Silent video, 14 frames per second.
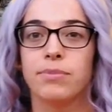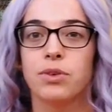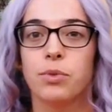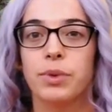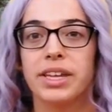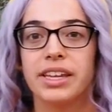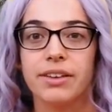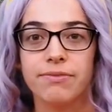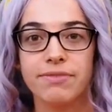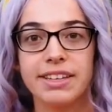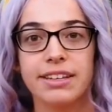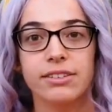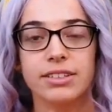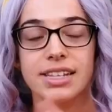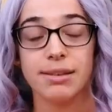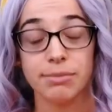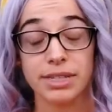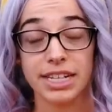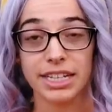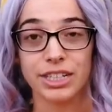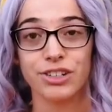we feel
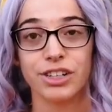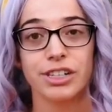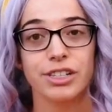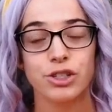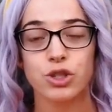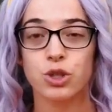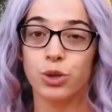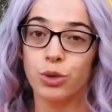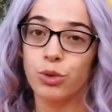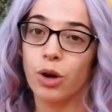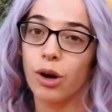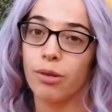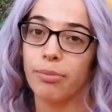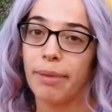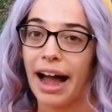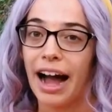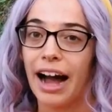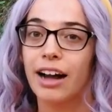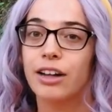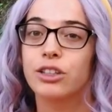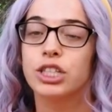temptations to go
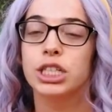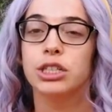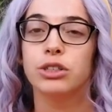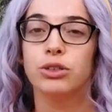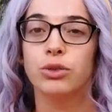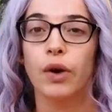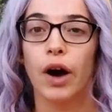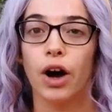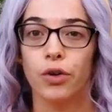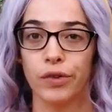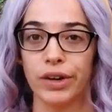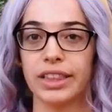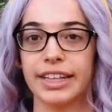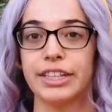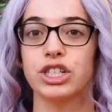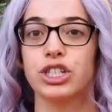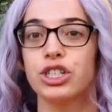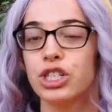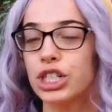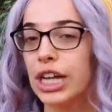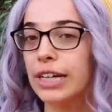back to a
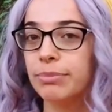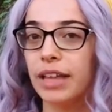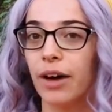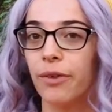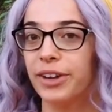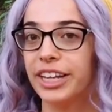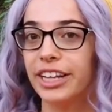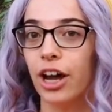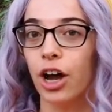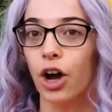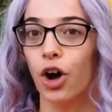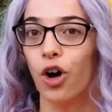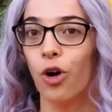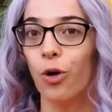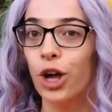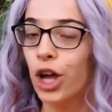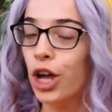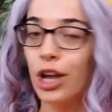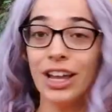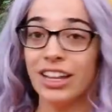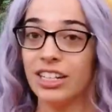relationship that we know
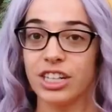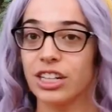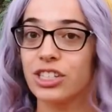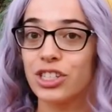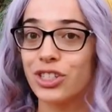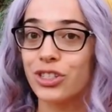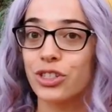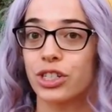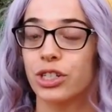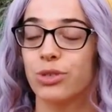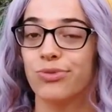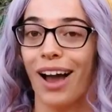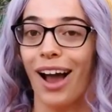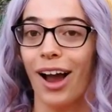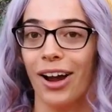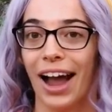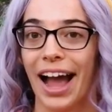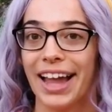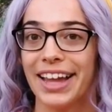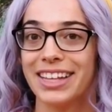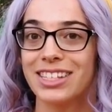doesn't serve our
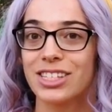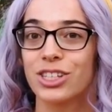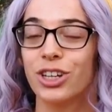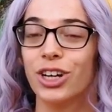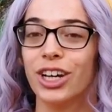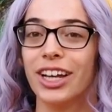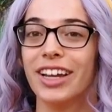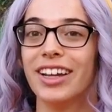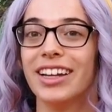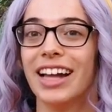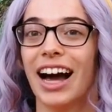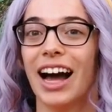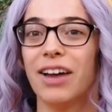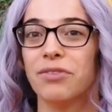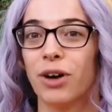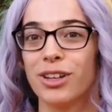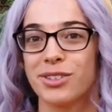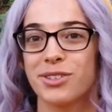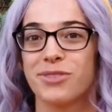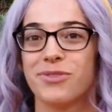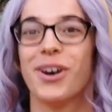highest good. I've
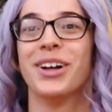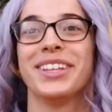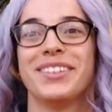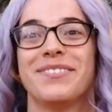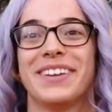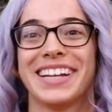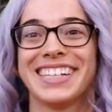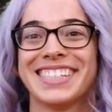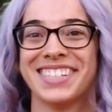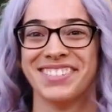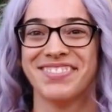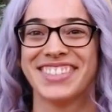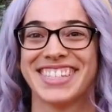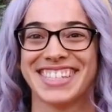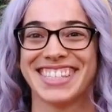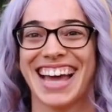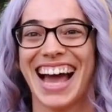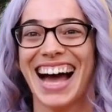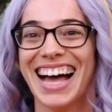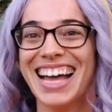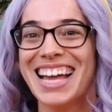also fallen victim to
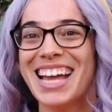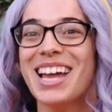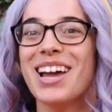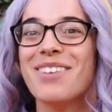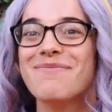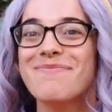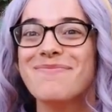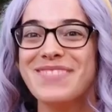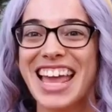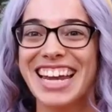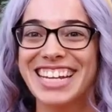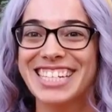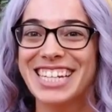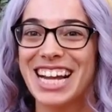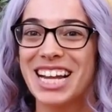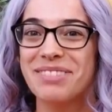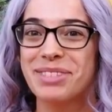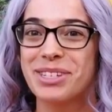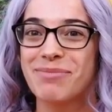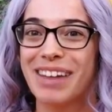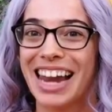that many times
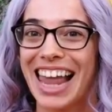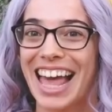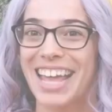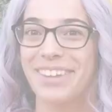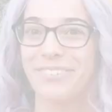in my life.